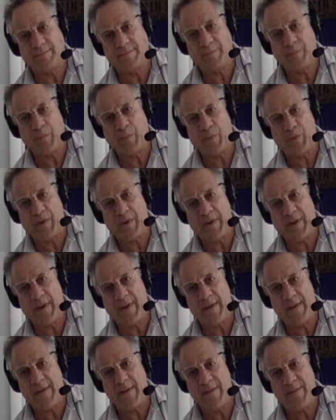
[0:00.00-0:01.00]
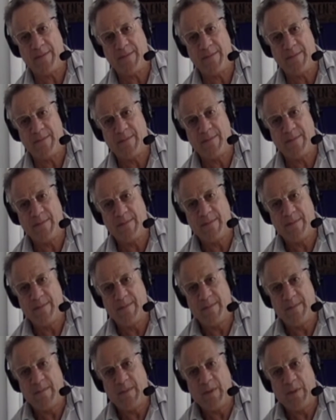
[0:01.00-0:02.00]
Breathe in,
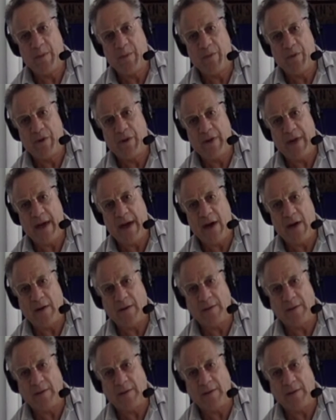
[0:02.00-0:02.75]
breathe out.